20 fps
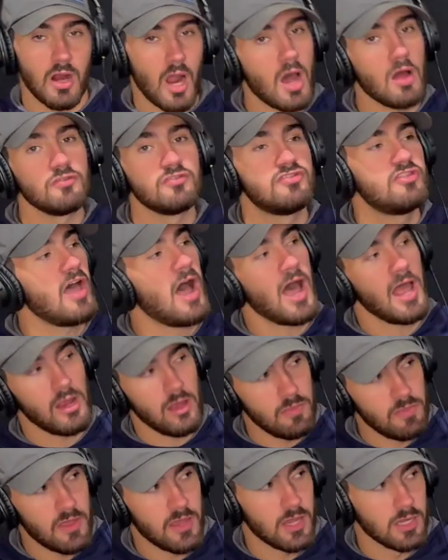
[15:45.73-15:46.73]
I'll die
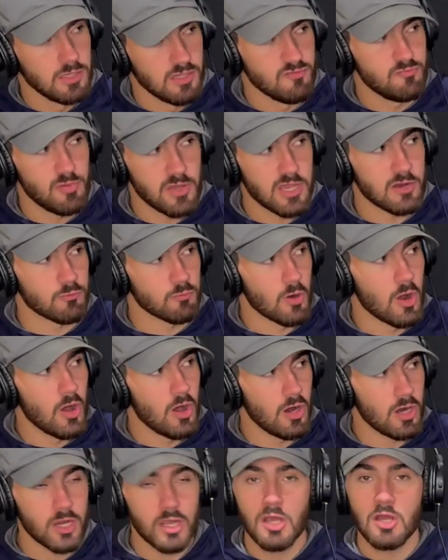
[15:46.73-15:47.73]
on the hill of being
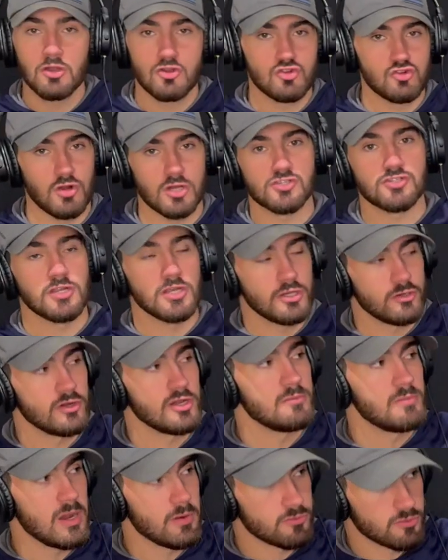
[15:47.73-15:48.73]
wrong, trusting
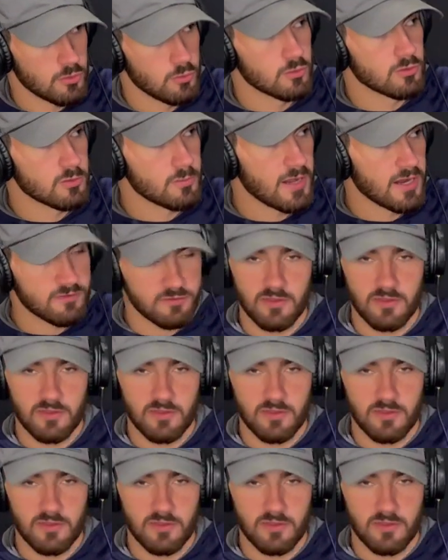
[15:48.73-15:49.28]
Green Bay with quarterbacks.